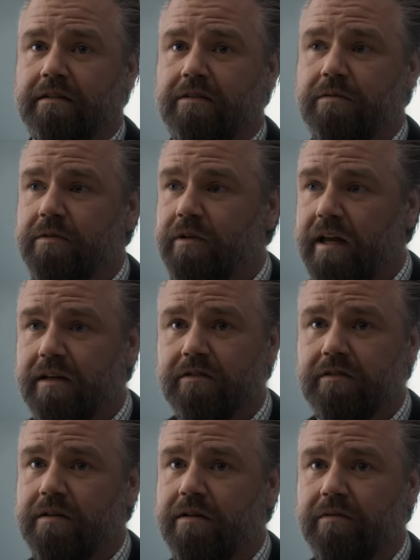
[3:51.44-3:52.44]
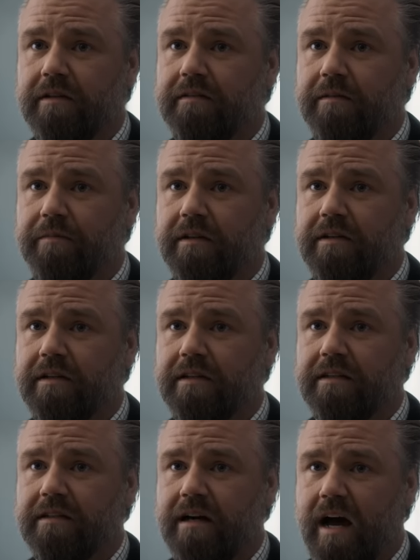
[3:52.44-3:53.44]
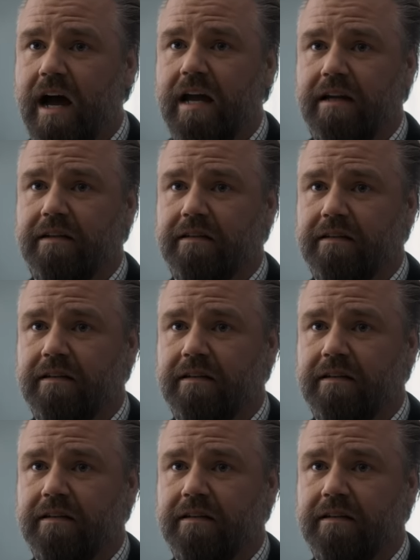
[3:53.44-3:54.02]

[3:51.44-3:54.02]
Terminal cancer is not really something you can hide.